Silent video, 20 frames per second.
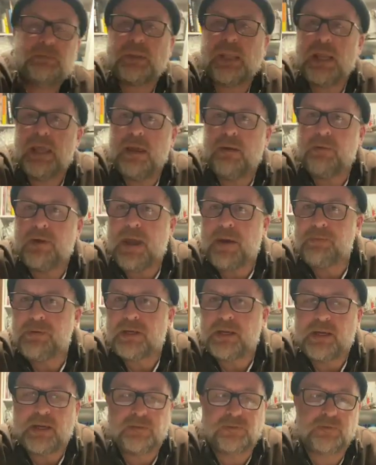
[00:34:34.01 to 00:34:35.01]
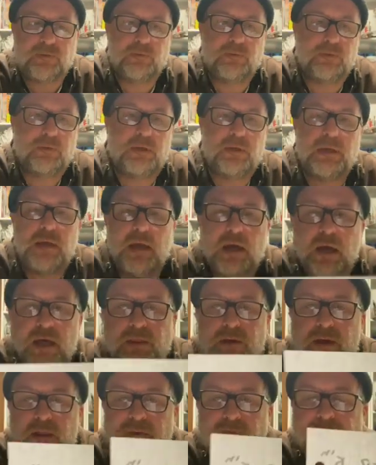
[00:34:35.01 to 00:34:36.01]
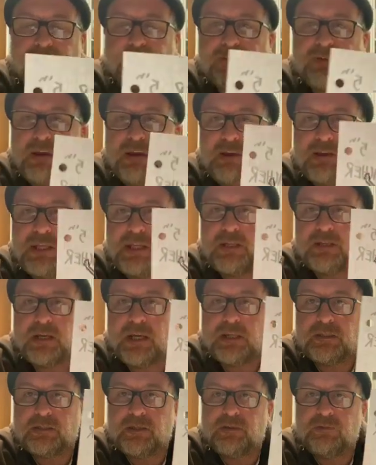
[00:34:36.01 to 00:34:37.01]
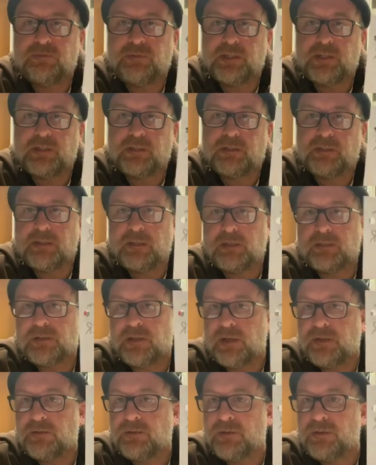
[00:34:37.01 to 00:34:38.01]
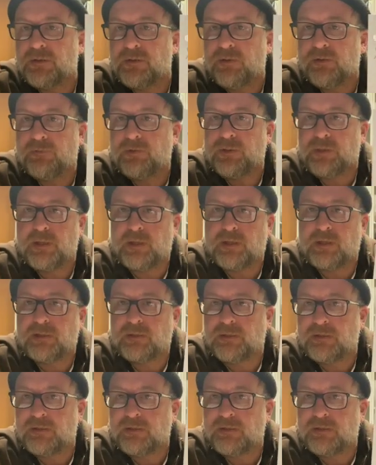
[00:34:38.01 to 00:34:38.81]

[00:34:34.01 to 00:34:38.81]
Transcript: Hey, what happened today at school? Oh, the other 5th grade teacher has COVID. Oh, so I drew the COVID thing.